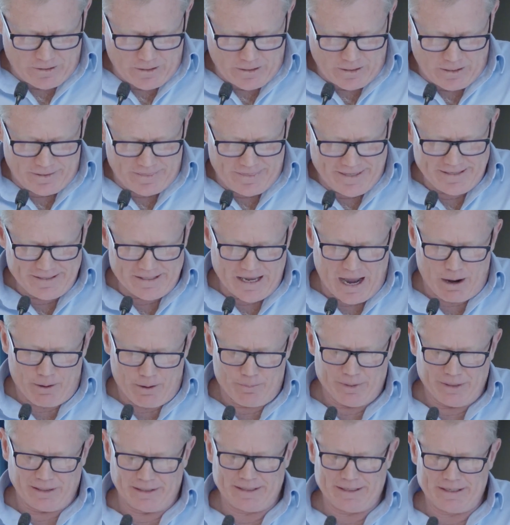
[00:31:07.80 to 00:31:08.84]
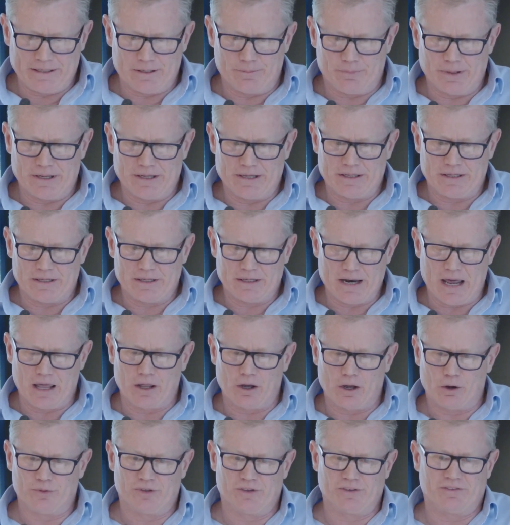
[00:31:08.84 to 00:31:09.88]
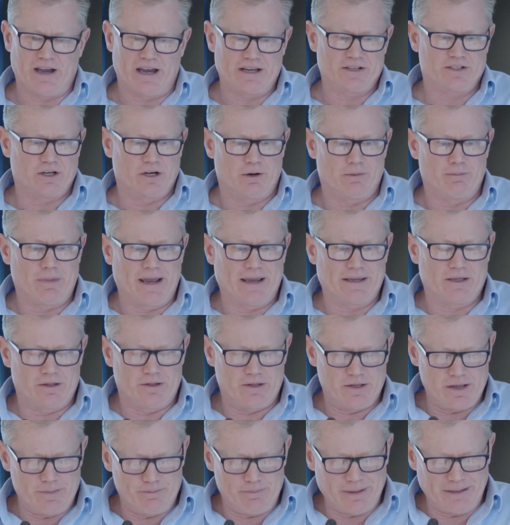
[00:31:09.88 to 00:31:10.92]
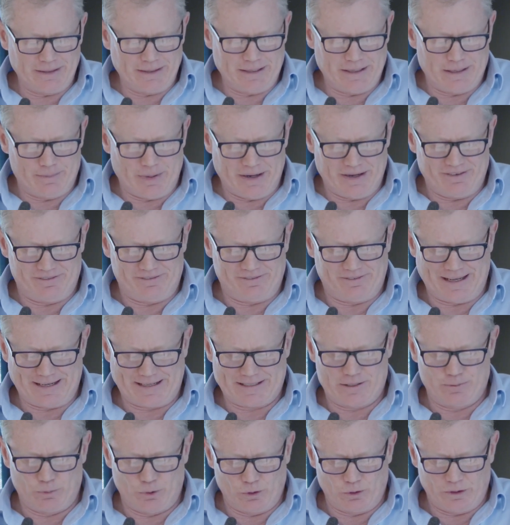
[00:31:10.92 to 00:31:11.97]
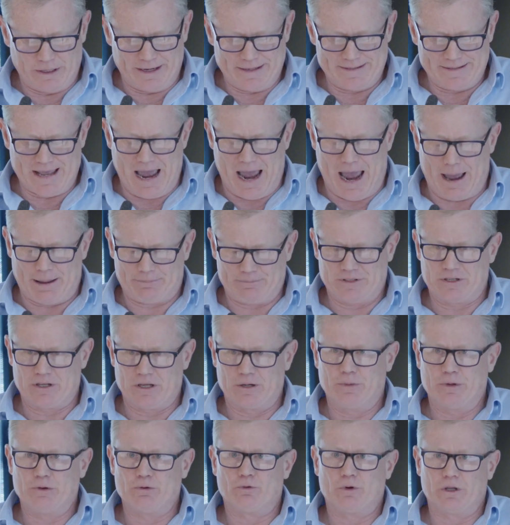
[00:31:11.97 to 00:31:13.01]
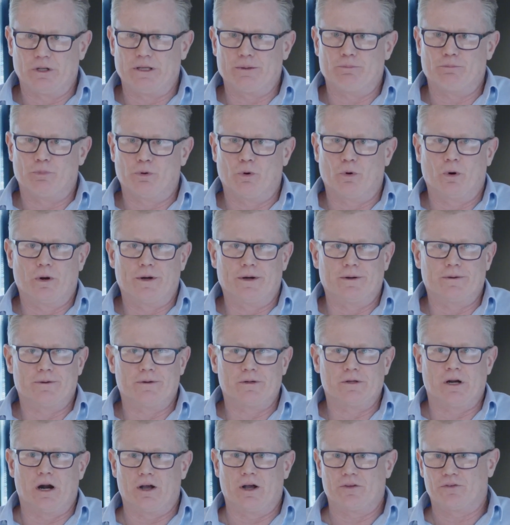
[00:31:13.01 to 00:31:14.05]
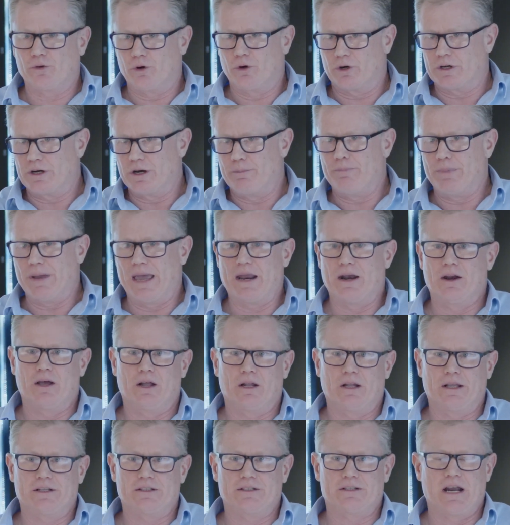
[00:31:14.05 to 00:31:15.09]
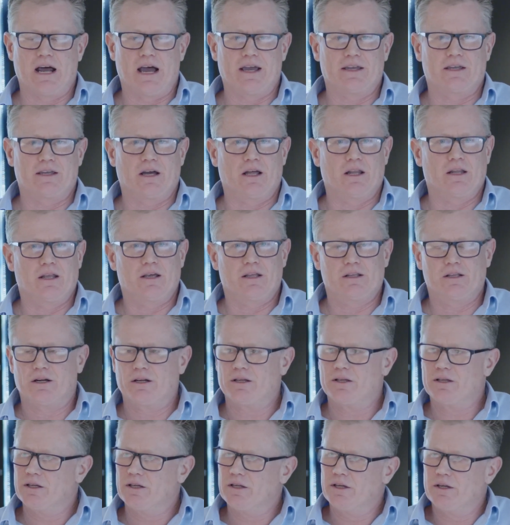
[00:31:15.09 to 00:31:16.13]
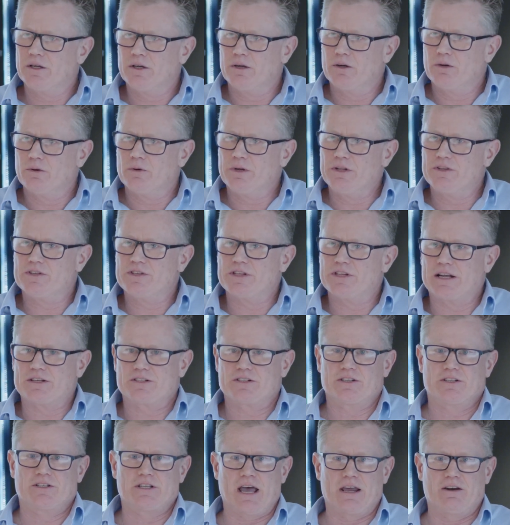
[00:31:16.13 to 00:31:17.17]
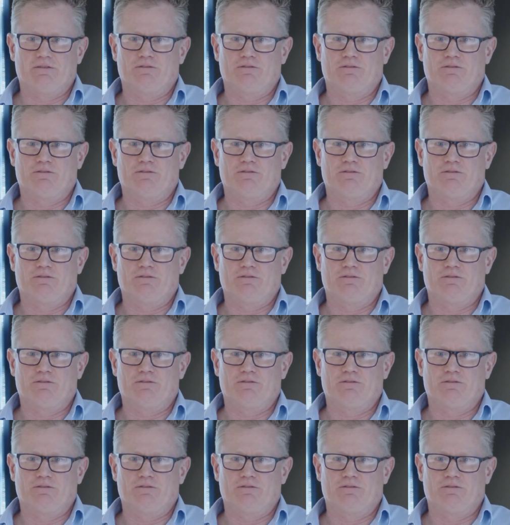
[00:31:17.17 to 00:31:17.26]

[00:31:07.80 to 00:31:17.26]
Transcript: I think our ability to be, another observation I make, is the ability to be flexible and adapt is going to be really important. I was talking to Ben earlier today going that, we're in such a state of